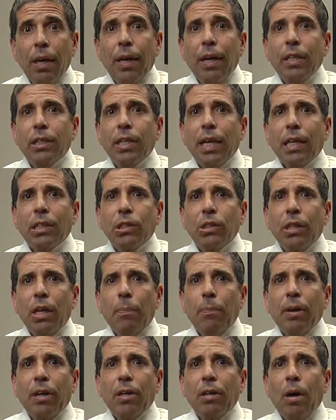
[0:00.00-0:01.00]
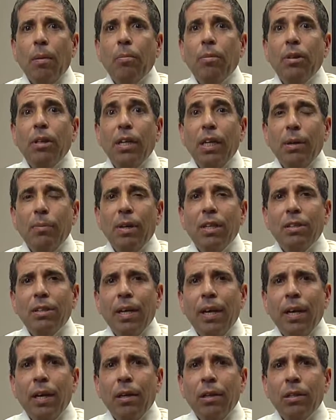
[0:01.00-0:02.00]
It's excellent at picking up ligament
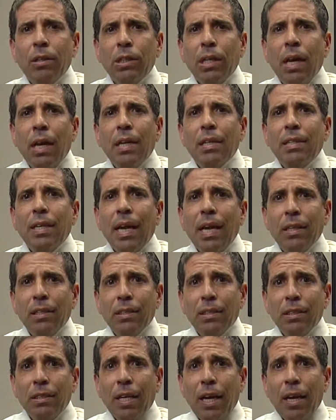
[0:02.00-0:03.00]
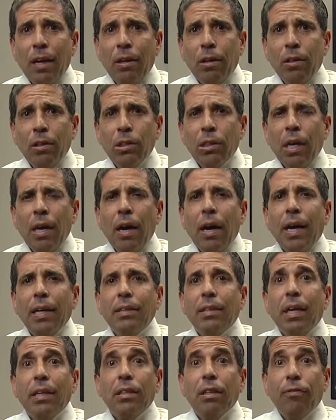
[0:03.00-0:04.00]
tears, tendon tears,
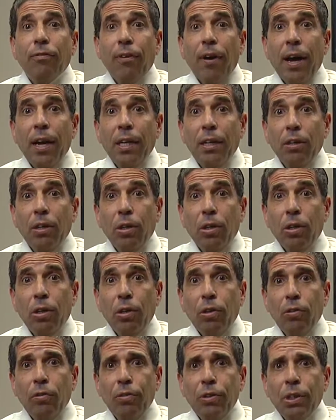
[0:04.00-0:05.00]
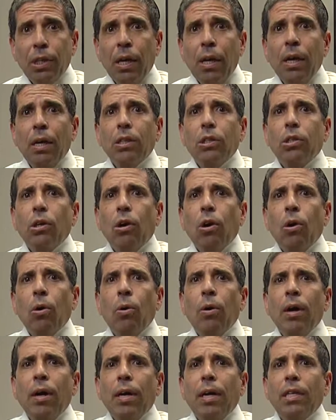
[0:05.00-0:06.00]
identifying nerves.
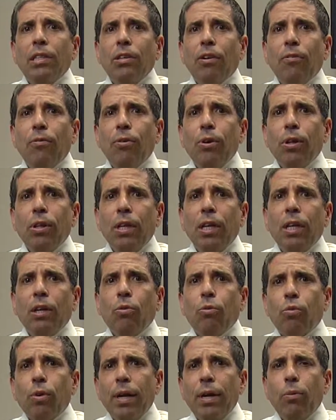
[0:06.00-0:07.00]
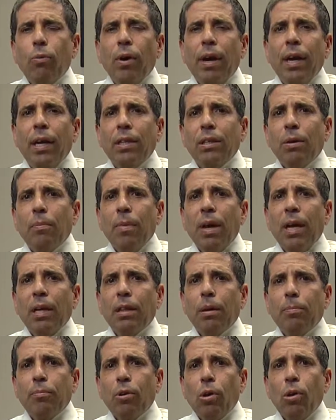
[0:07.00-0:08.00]
So it's a really great way to make
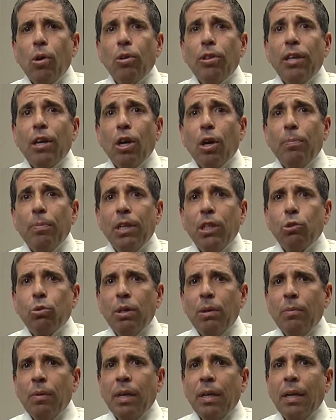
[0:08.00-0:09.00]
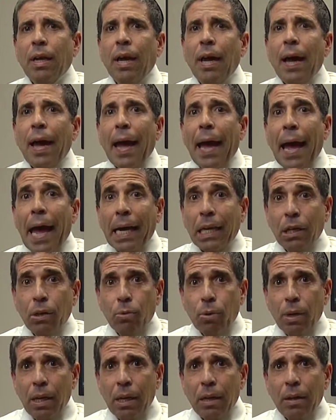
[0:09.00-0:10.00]
the prolotherapy treatment
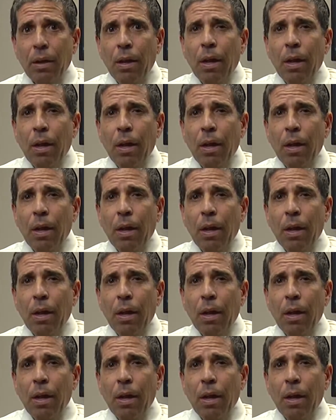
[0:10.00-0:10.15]
accurate,